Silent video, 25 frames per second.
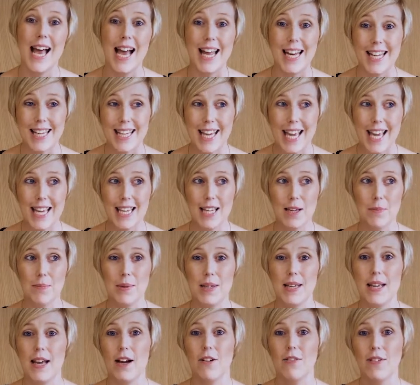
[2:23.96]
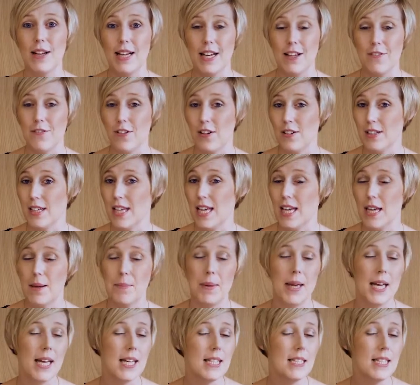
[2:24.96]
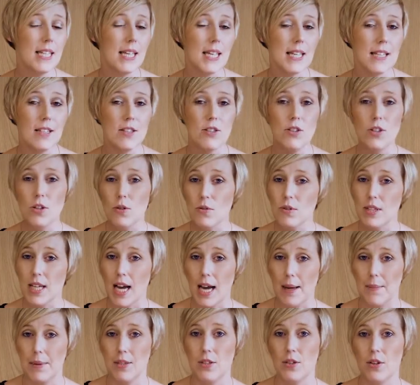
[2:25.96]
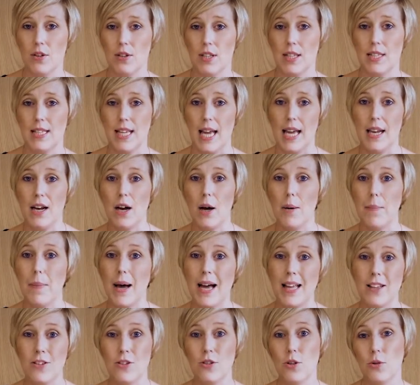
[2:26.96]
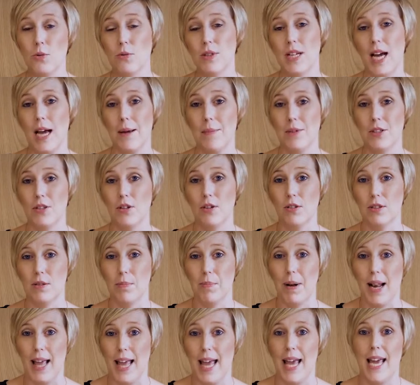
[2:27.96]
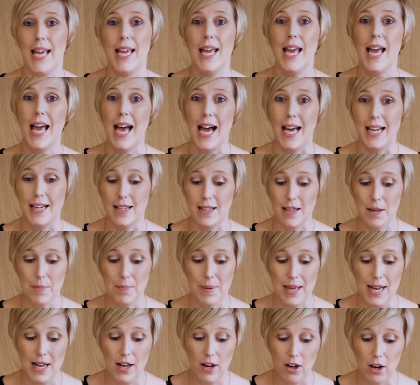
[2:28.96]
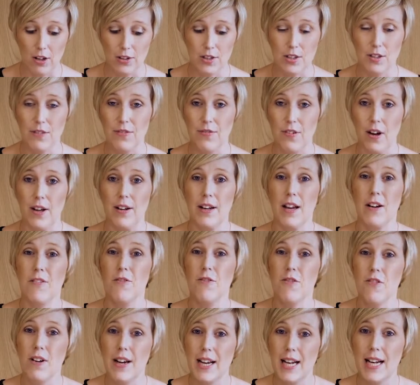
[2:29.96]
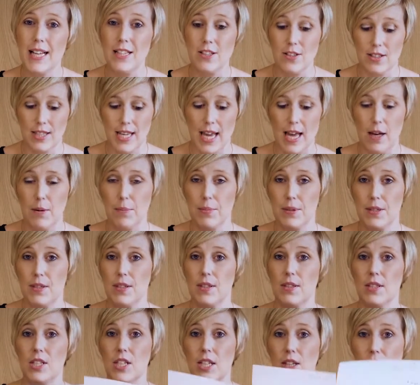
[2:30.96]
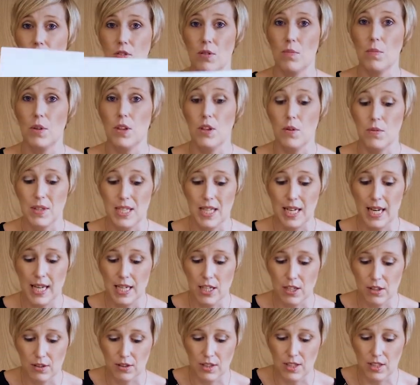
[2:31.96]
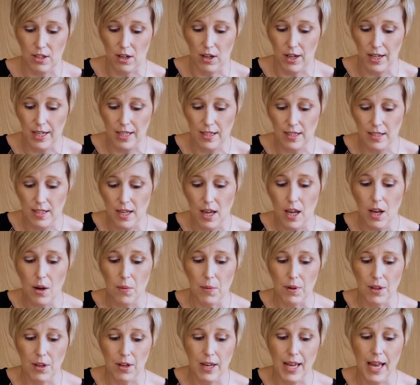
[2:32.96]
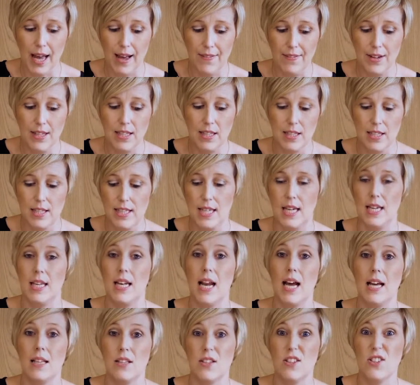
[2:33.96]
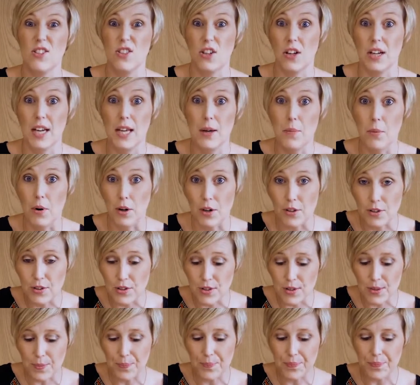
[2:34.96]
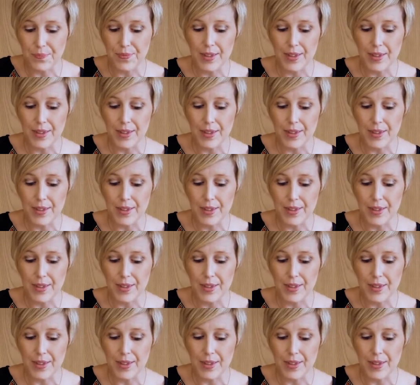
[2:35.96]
and again can be a really fun game. Takes no time at all to set up and no time at all to play, and it can be lots of fun and really just helps children with those initial sounds without having to sit and study words.